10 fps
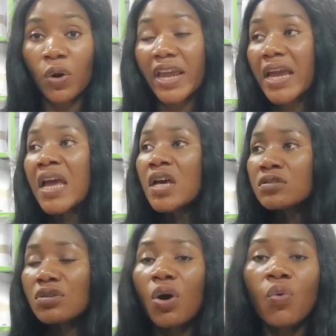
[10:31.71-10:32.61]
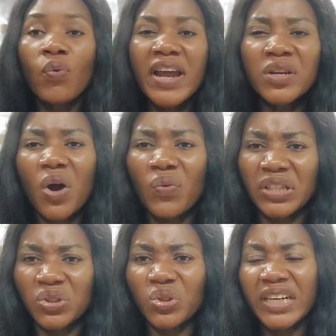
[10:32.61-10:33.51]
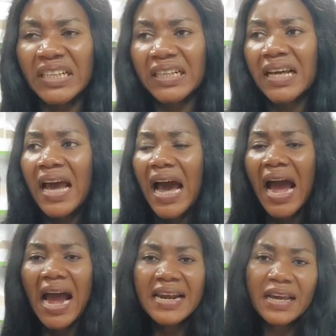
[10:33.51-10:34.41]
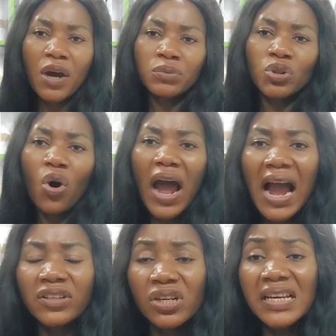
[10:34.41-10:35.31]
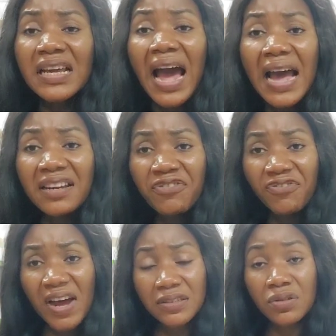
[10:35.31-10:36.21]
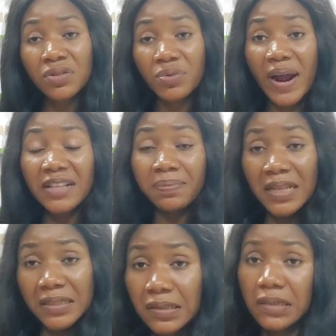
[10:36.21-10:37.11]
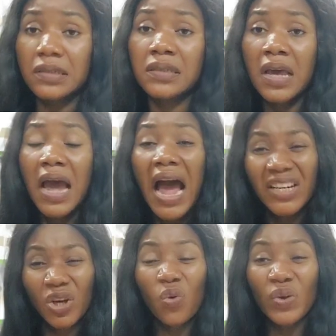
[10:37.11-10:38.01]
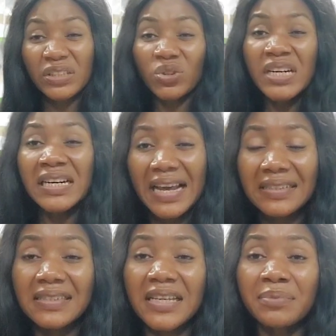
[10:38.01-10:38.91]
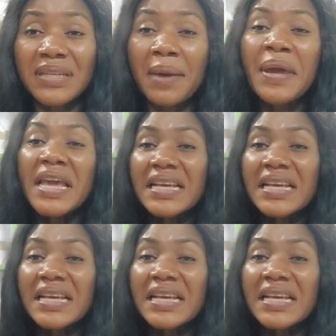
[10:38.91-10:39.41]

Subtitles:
Okay, so when you're waist training and you're actually adding fat to the right places and you're waist training at the same time,